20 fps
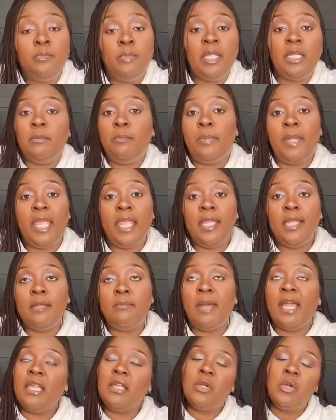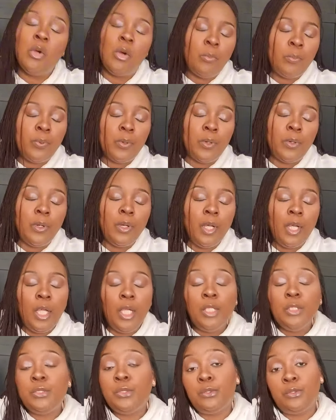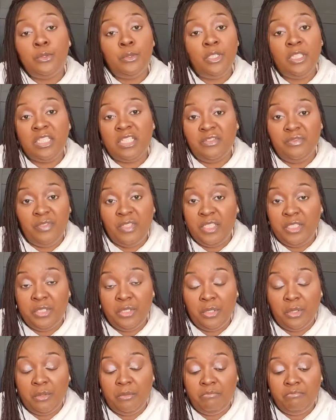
been paid by GoPro to do this video.